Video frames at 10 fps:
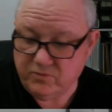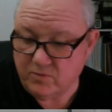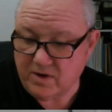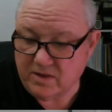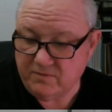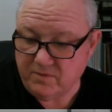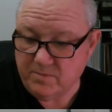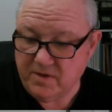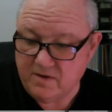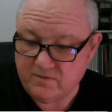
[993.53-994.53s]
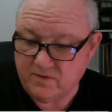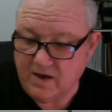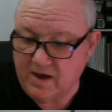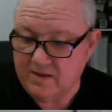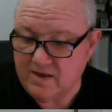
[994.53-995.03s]
directly from this.
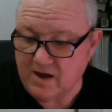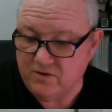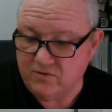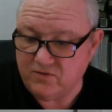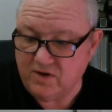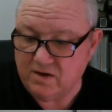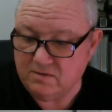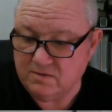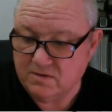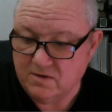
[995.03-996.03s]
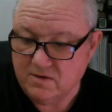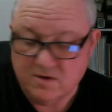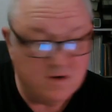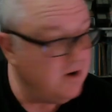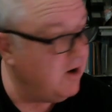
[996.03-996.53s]
And now you see it
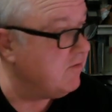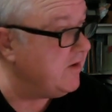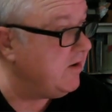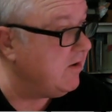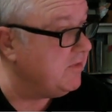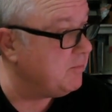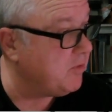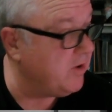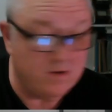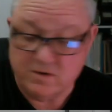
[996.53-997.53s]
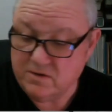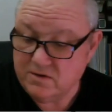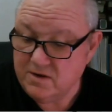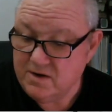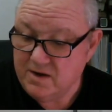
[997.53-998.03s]
over here on the printer.
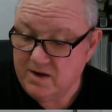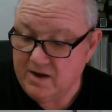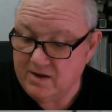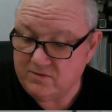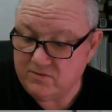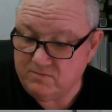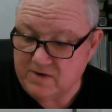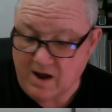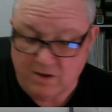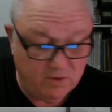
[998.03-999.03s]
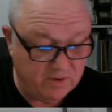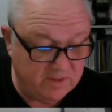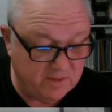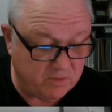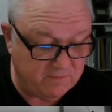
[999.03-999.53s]
It's downloading
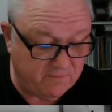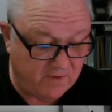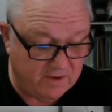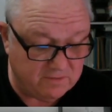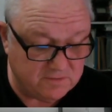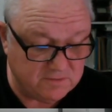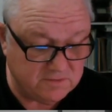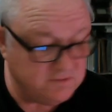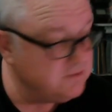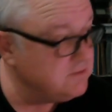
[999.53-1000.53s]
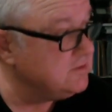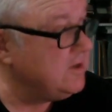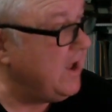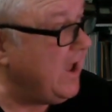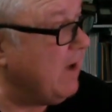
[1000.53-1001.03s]
the print file.
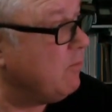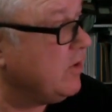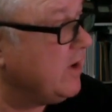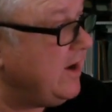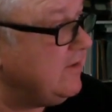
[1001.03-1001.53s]
And we're getting